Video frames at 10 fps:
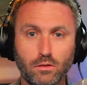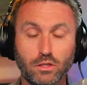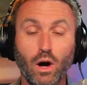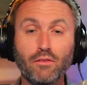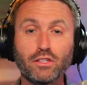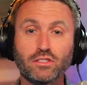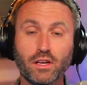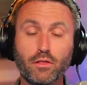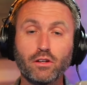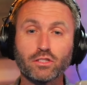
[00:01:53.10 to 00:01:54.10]
So
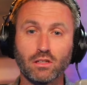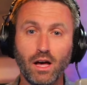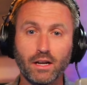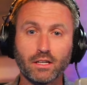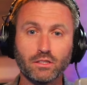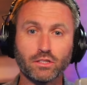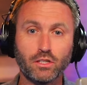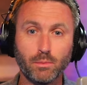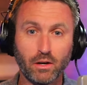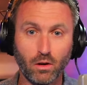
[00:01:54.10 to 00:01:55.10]
obviously, there's a lot of
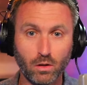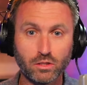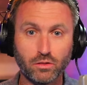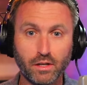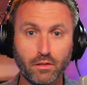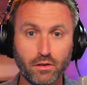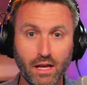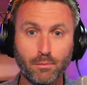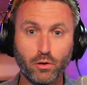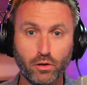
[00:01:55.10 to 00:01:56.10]
concern about altering the
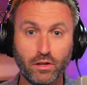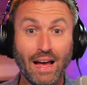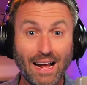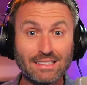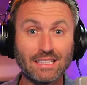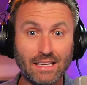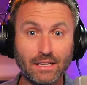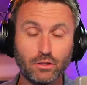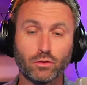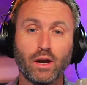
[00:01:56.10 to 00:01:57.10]
neighborhood as it
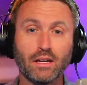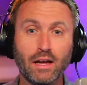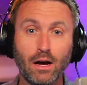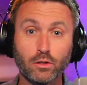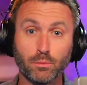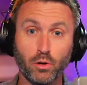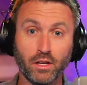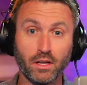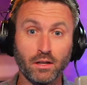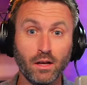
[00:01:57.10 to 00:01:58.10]
is right now to put
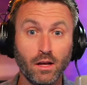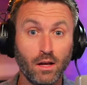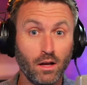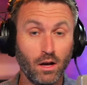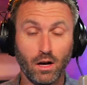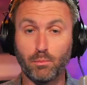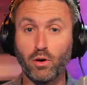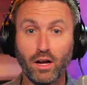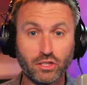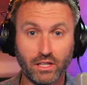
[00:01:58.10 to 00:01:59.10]
in a
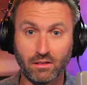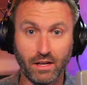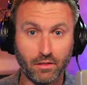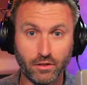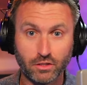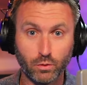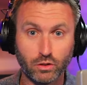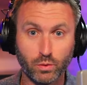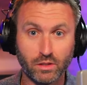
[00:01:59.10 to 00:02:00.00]
project like this, which